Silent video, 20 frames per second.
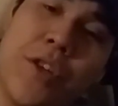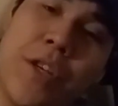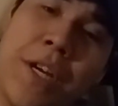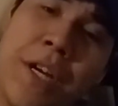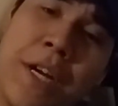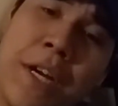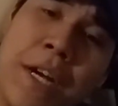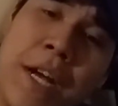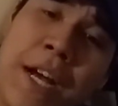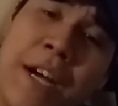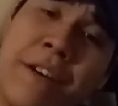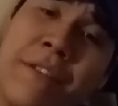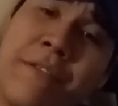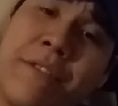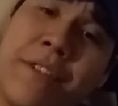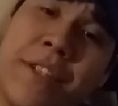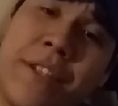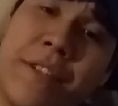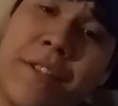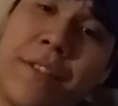
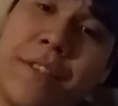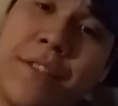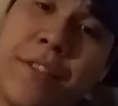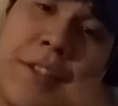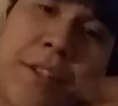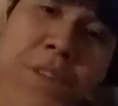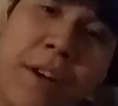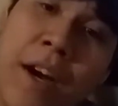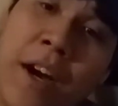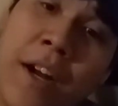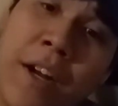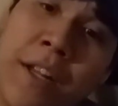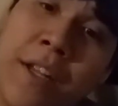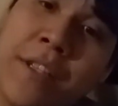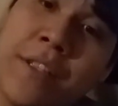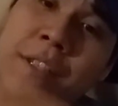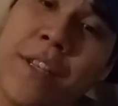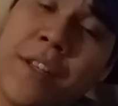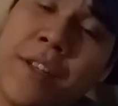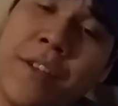out to your
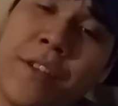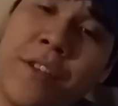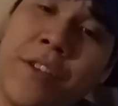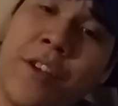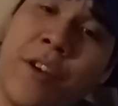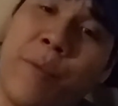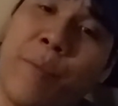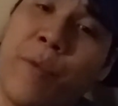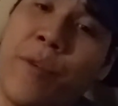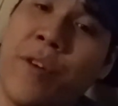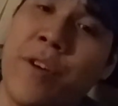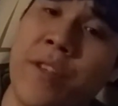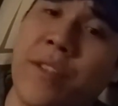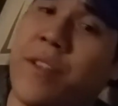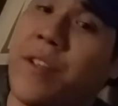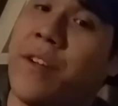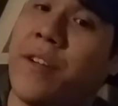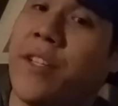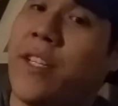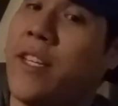audience and to your boys, to
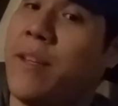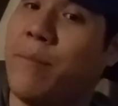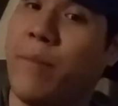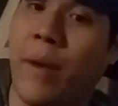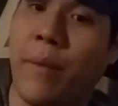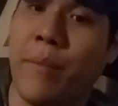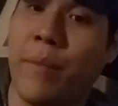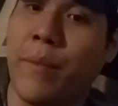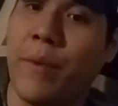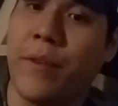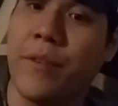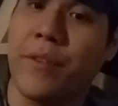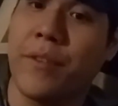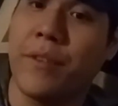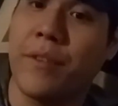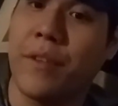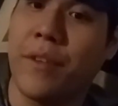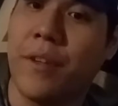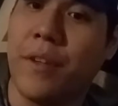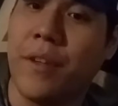your team members?
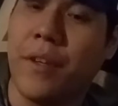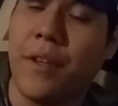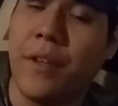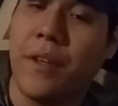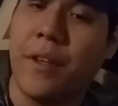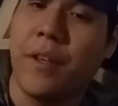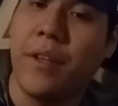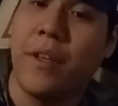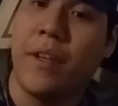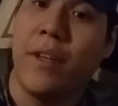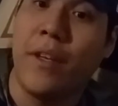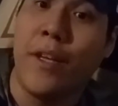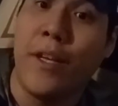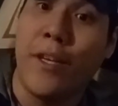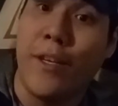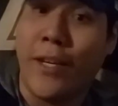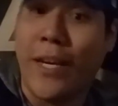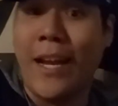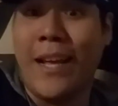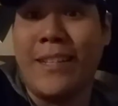
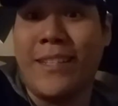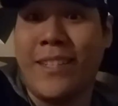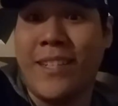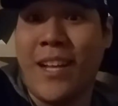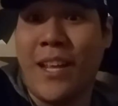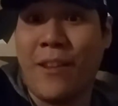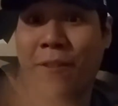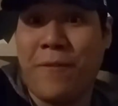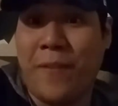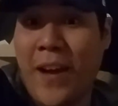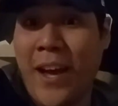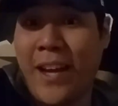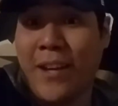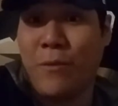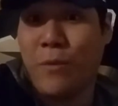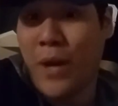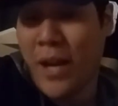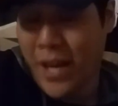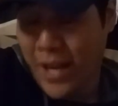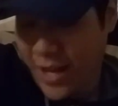You get into another fight.
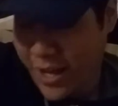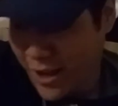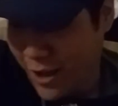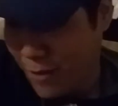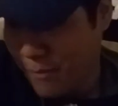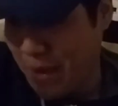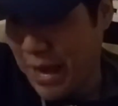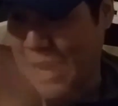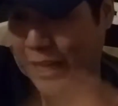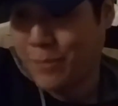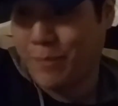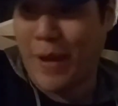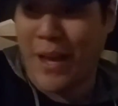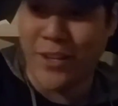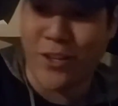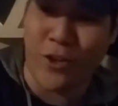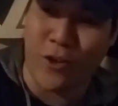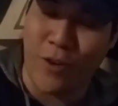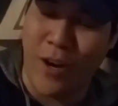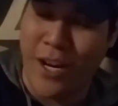Well, Max
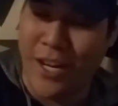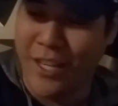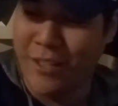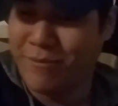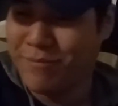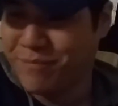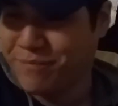Pacioretty.